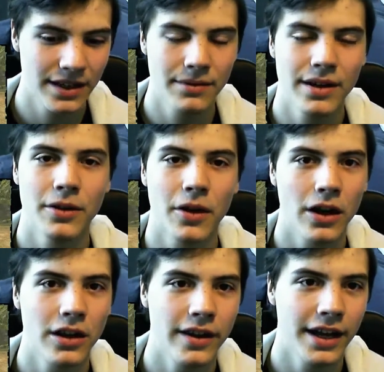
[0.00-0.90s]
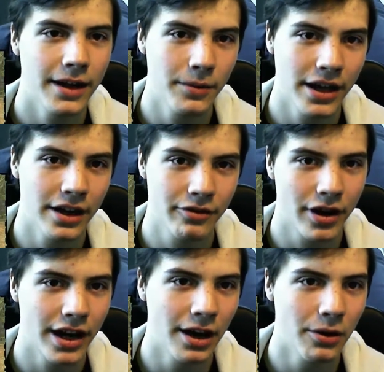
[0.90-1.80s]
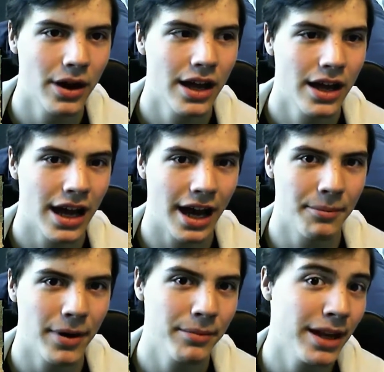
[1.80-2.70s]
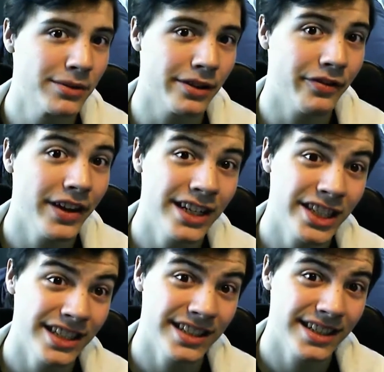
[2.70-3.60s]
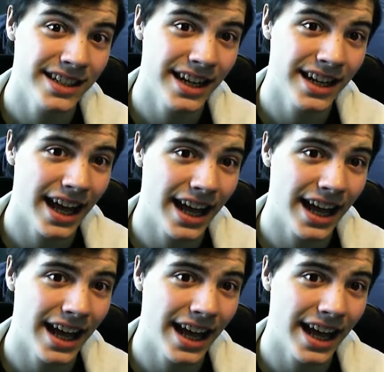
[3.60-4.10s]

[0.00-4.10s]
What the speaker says: little holiday that we have right now, I might be able to finish it.